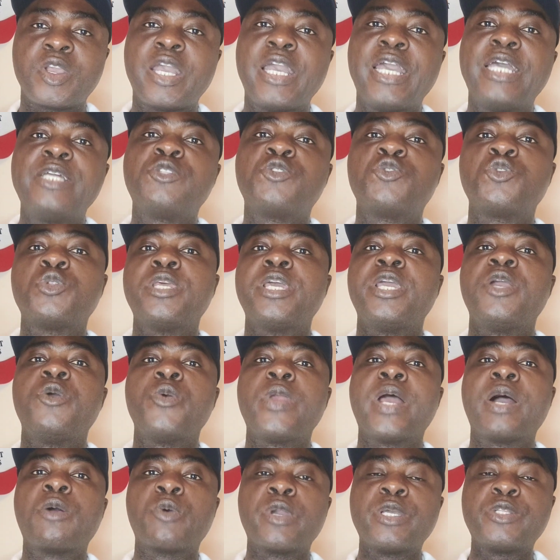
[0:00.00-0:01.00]
And today
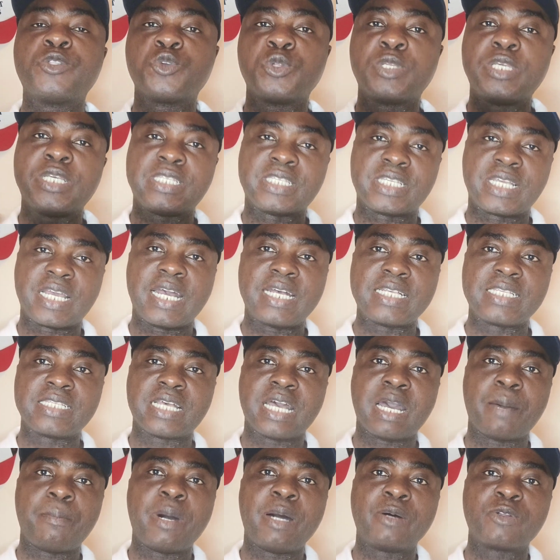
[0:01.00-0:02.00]
we are going to discuss
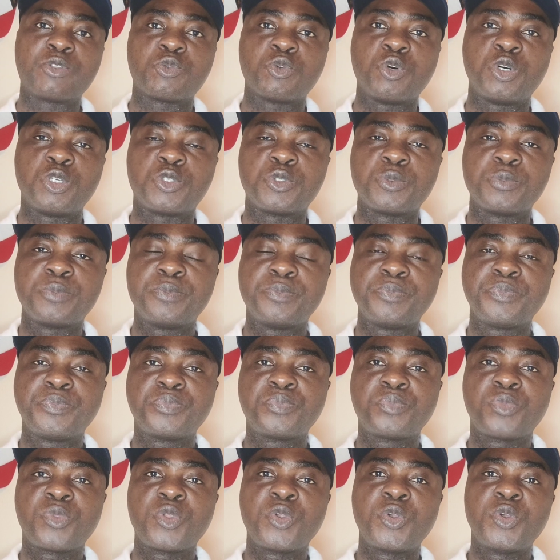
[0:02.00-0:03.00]
about what?
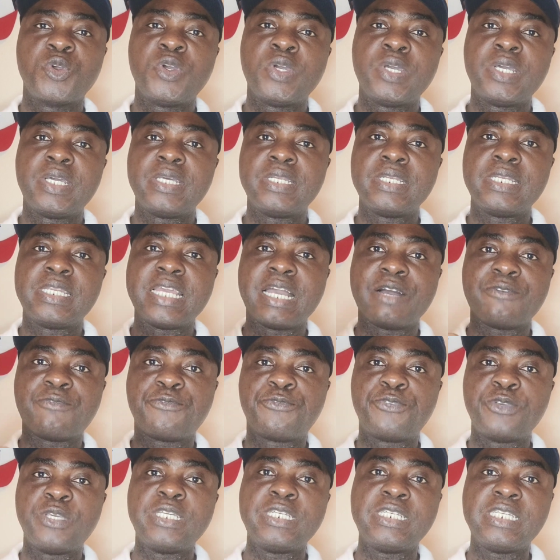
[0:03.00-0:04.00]
Their
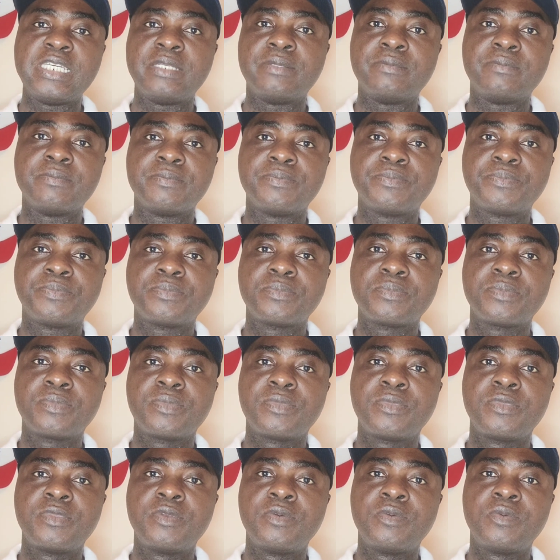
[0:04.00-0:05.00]
feeding.
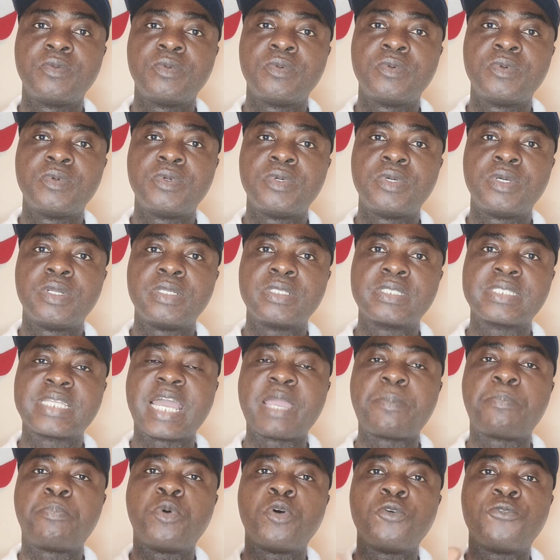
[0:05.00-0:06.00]

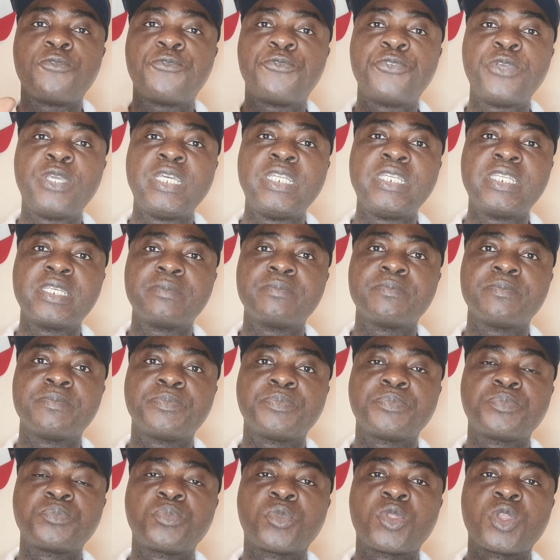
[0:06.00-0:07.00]
Type of feed
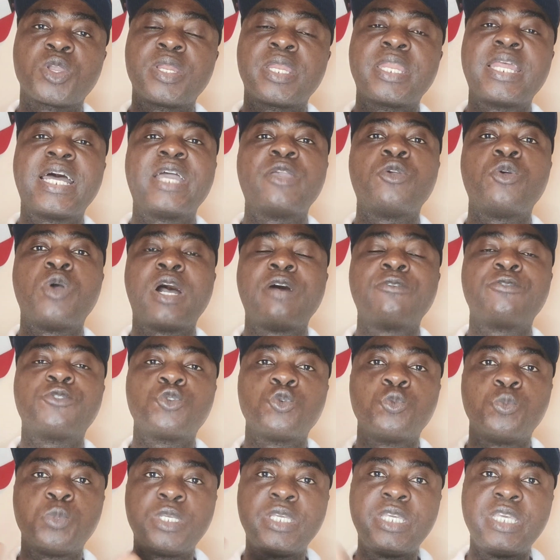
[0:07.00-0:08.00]
that you have
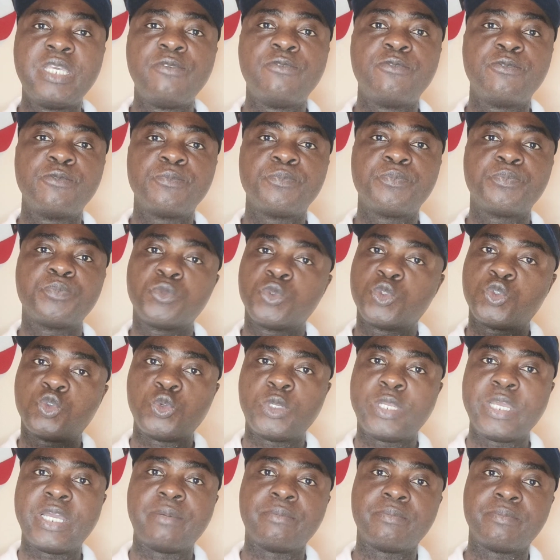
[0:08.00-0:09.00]
to give to
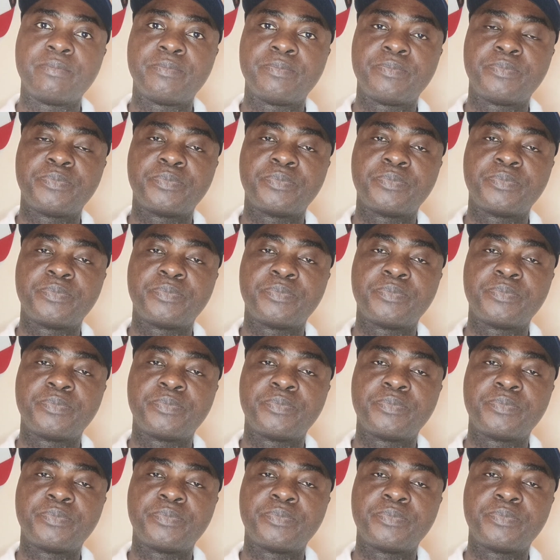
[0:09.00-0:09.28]
them.